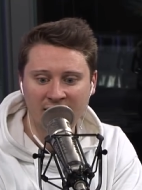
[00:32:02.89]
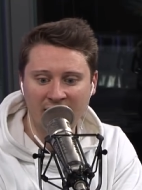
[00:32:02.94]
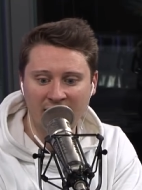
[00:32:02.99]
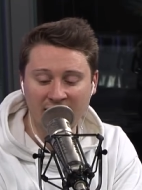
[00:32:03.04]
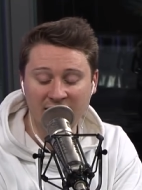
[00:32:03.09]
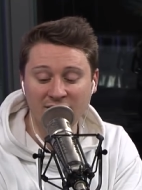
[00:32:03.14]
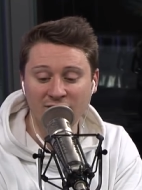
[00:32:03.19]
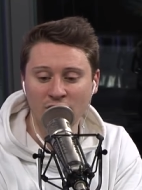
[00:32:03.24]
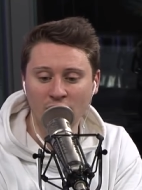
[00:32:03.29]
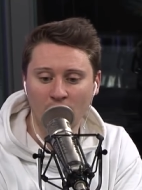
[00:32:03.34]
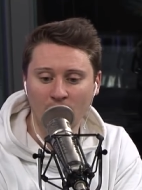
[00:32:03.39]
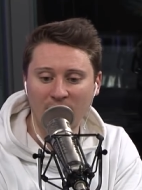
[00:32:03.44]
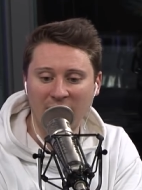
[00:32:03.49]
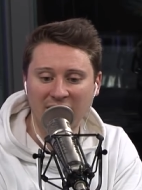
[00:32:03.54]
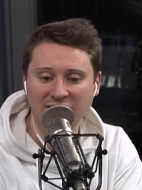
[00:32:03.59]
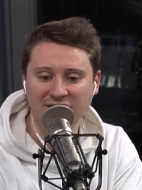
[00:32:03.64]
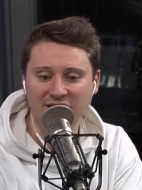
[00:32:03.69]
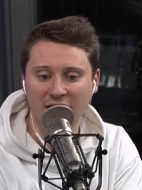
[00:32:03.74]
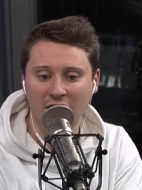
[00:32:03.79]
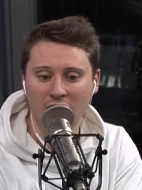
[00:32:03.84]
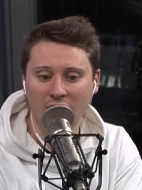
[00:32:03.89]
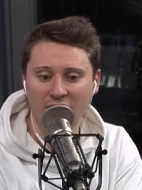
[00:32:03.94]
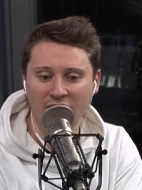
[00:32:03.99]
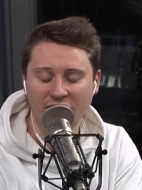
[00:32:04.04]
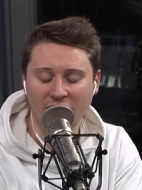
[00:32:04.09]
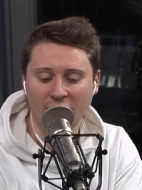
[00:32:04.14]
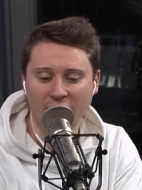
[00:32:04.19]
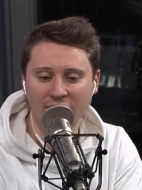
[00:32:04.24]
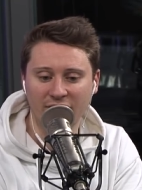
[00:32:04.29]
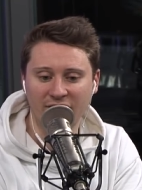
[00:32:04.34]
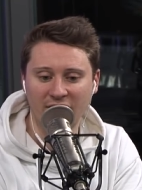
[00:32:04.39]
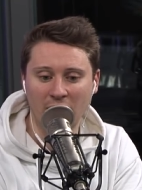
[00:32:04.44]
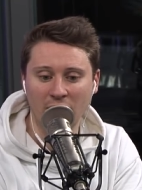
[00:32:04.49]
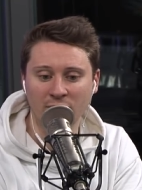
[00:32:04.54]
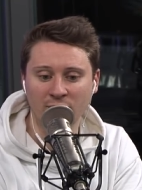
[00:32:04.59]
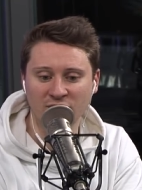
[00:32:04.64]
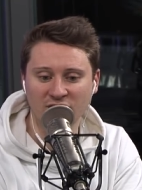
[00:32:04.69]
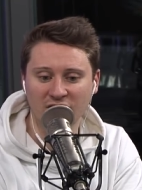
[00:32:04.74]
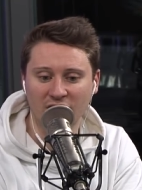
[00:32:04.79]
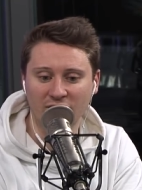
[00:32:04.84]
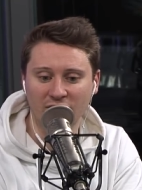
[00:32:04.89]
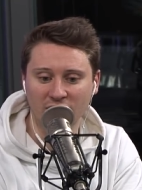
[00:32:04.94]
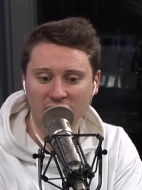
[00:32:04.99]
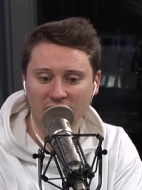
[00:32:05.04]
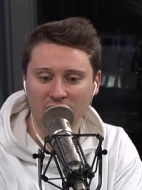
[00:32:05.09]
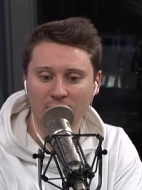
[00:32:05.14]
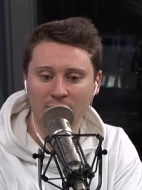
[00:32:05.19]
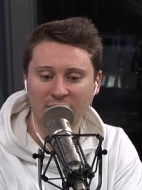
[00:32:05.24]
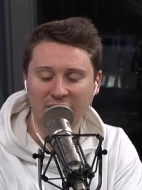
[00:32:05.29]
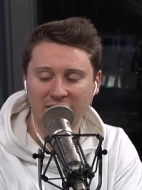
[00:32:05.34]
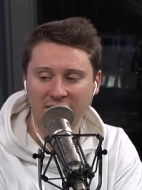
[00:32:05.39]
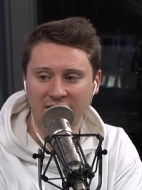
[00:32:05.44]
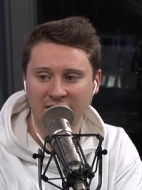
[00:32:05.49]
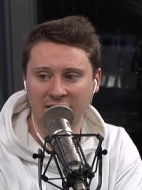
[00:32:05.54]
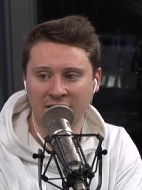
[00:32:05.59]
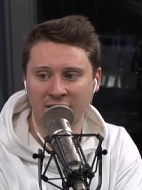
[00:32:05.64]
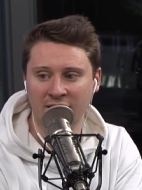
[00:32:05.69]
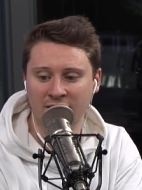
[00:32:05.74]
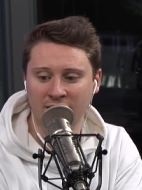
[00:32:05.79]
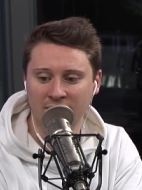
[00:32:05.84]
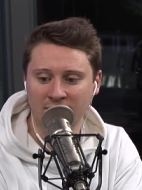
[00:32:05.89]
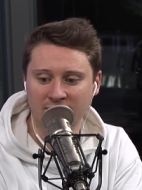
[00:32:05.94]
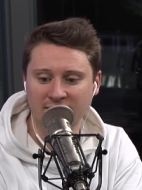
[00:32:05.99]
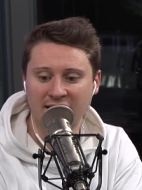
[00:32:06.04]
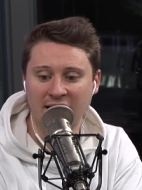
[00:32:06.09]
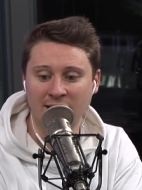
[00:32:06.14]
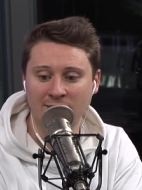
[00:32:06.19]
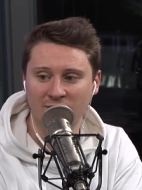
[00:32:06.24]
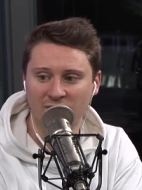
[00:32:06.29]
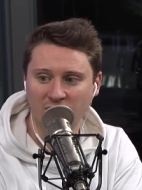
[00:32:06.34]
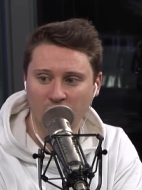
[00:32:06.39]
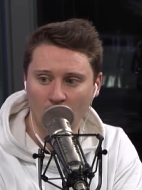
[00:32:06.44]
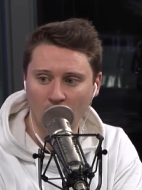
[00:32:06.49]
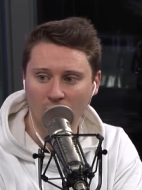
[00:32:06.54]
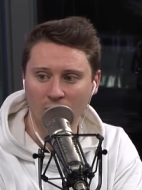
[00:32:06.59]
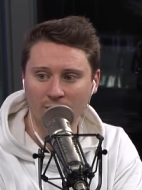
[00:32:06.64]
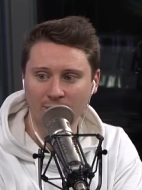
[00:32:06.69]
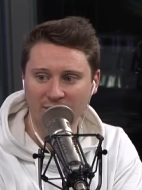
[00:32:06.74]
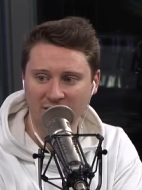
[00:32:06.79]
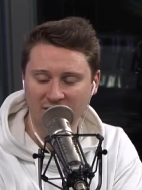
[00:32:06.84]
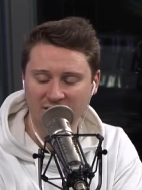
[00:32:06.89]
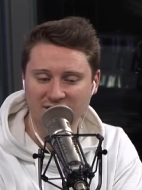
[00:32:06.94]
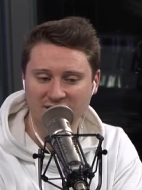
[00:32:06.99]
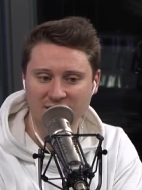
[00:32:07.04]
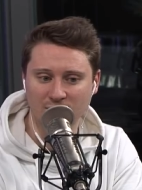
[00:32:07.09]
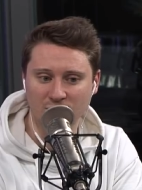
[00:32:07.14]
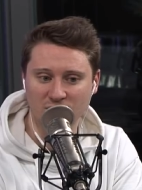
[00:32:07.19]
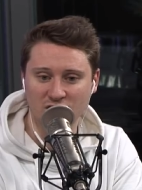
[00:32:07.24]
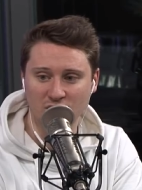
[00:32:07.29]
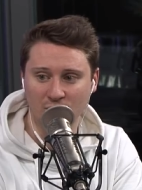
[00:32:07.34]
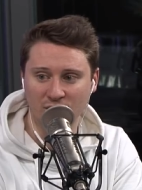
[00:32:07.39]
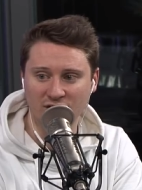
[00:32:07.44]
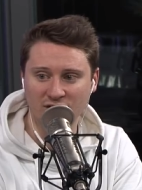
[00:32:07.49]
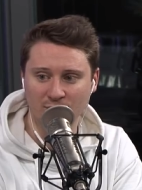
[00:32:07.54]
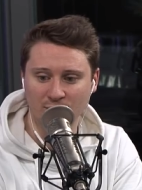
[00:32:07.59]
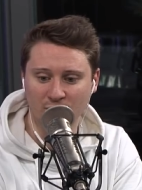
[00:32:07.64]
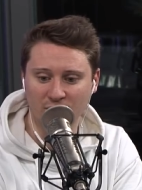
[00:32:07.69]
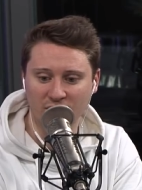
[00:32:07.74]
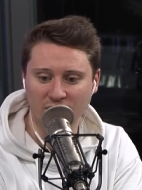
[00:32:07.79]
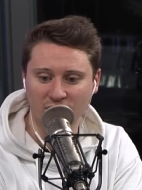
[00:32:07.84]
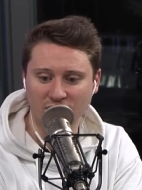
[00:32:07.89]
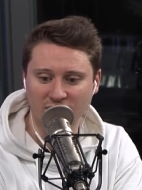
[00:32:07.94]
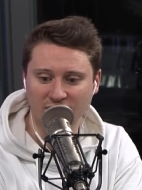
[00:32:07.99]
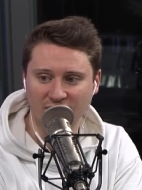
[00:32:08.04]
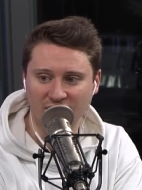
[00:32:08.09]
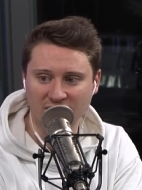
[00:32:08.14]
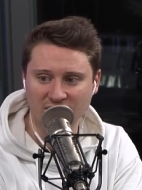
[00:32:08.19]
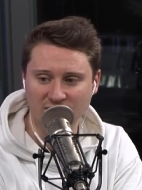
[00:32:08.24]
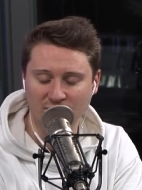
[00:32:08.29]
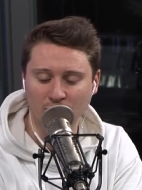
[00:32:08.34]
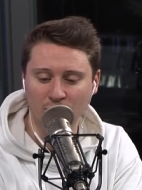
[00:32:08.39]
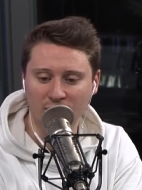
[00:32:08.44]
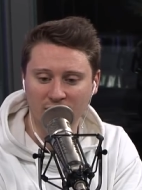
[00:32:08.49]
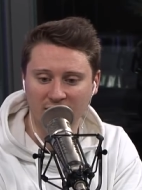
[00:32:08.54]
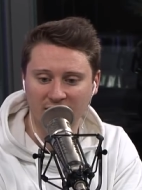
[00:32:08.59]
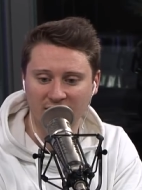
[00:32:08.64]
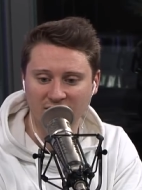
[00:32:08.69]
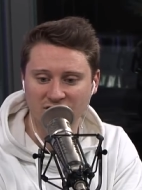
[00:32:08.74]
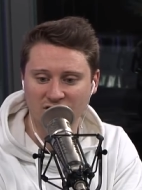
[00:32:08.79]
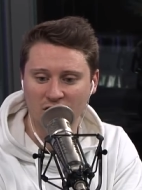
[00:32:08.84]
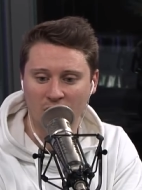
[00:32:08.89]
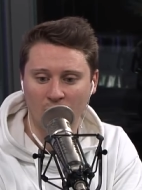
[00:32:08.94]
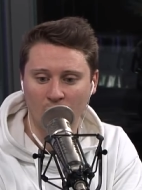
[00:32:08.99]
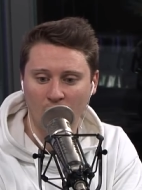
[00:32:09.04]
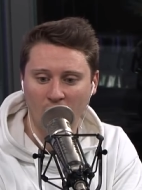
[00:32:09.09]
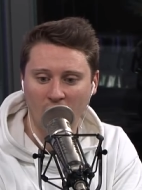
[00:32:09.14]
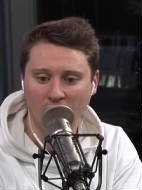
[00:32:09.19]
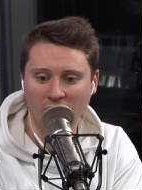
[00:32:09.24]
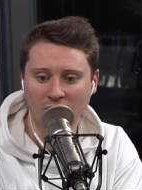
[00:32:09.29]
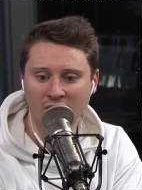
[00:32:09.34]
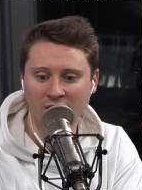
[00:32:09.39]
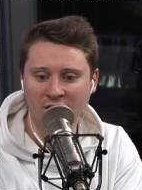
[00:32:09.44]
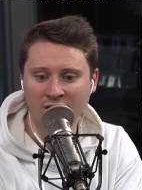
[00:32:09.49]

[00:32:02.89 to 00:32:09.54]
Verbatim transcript: And even though Pascal, I thought, found himself a little bit in game four because he was doing some pretty good defensive work against John Wall.